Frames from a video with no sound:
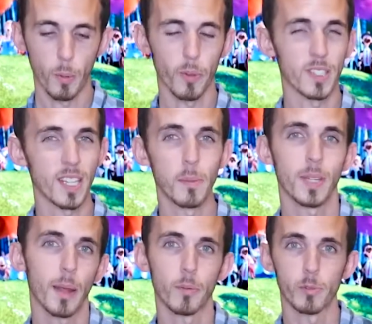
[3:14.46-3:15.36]
and with the same
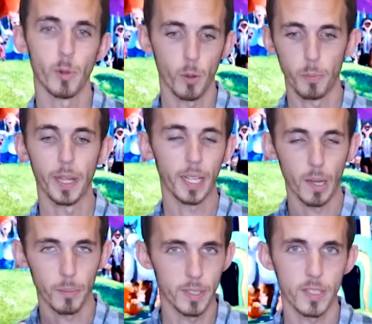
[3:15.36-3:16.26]
type of remote, pick
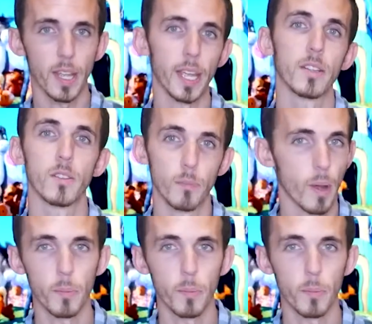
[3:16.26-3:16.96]
up and say, hey,